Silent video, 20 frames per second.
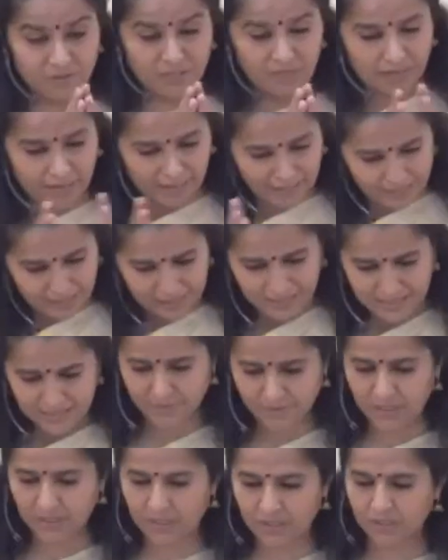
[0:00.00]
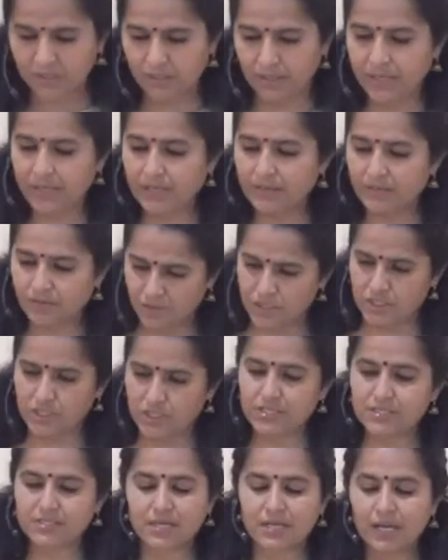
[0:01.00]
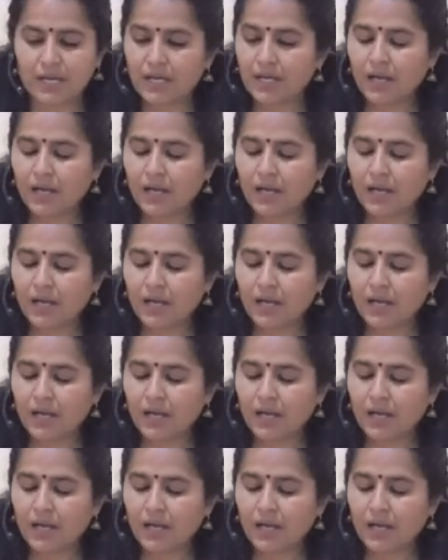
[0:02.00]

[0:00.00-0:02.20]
they recognized very early, the rishis,